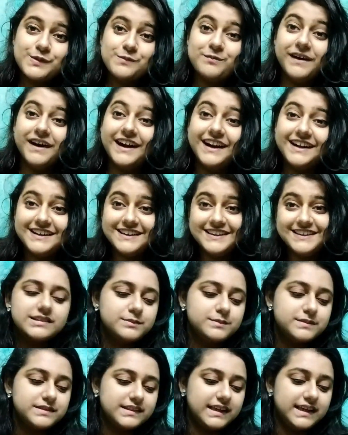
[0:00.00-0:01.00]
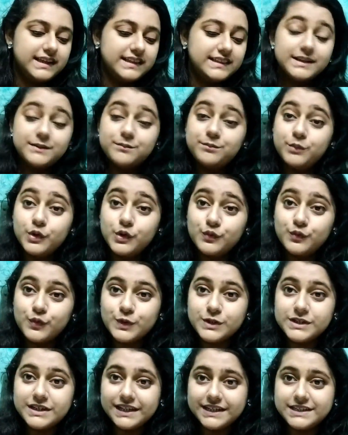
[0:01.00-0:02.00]
but I'm saying the book
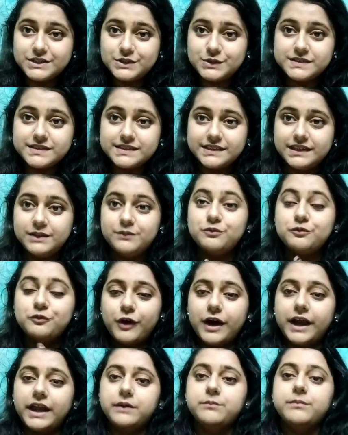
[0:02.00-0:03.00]
won't let you sleep. Why?